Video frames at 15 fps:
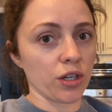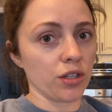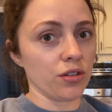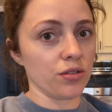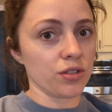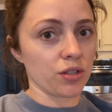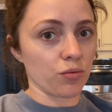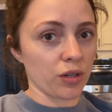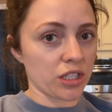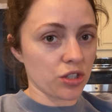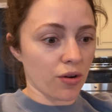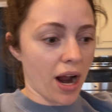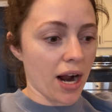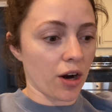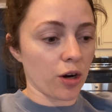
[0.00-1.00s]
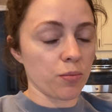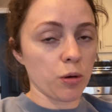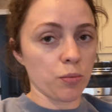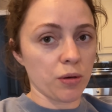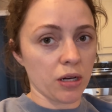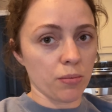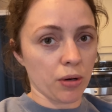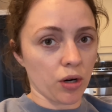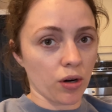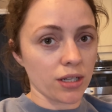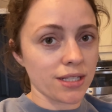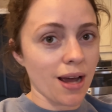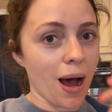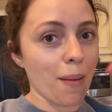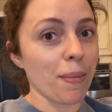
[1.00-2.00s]
use a Ritz cracker, put peanut butter on
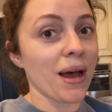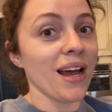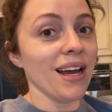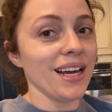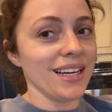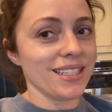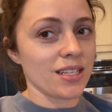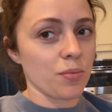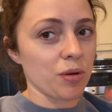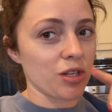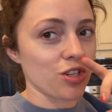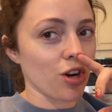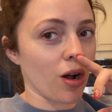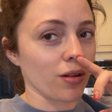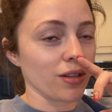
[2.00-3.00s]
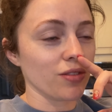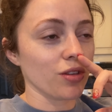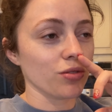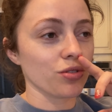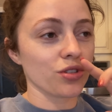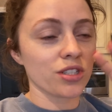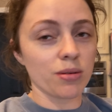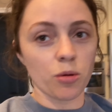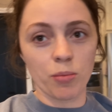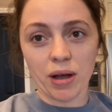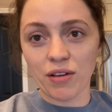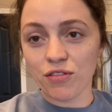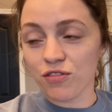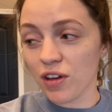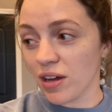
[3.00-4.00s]
top and dip it in chocolate. Those are some of
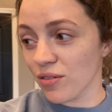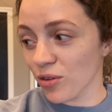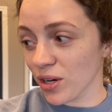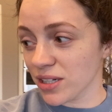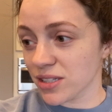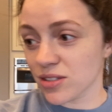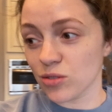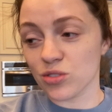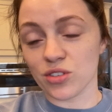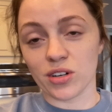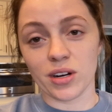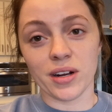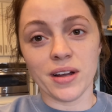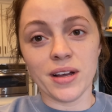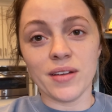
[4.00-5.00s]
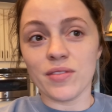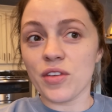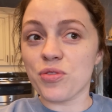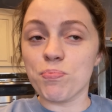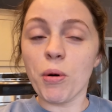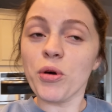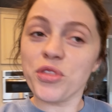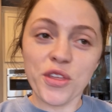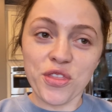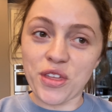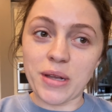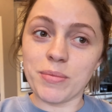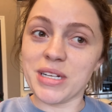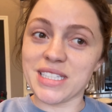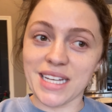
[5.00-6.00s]
my favorites. Those are the, both the
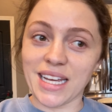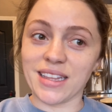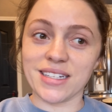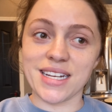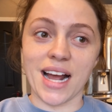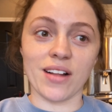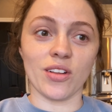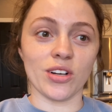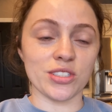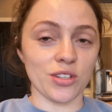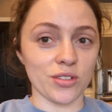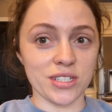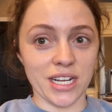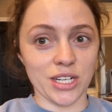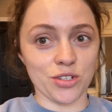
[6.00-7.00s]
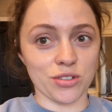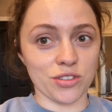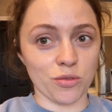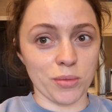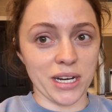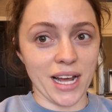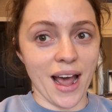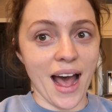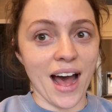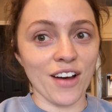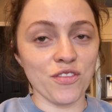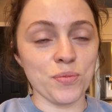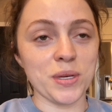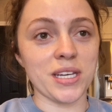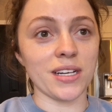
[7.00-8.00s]
Thin Mints and the tagalongs are dangerous for me to
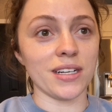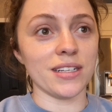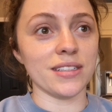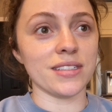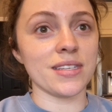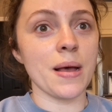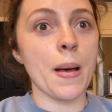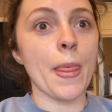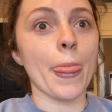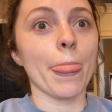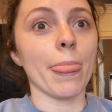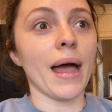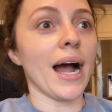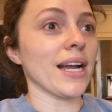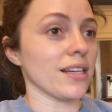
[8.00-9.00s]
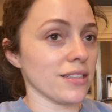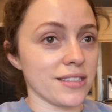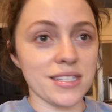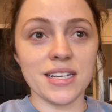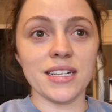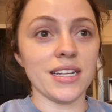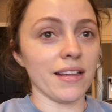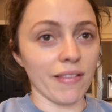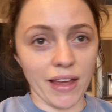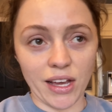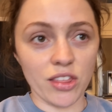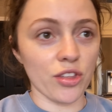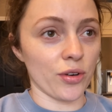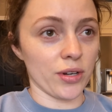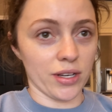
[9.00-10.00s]
have because I could sit and eat
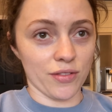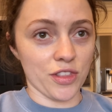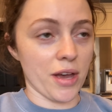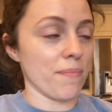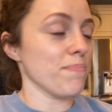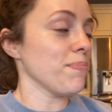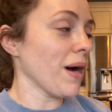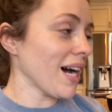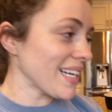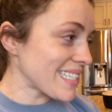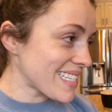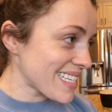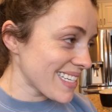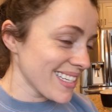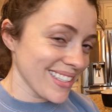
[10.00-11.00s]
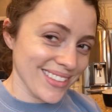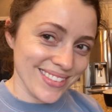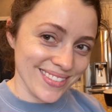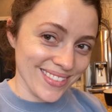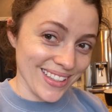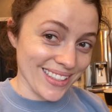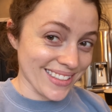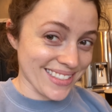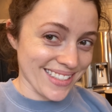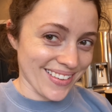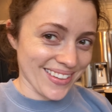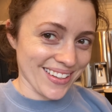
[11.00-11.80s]
like 30 of them, but we're gonna see how it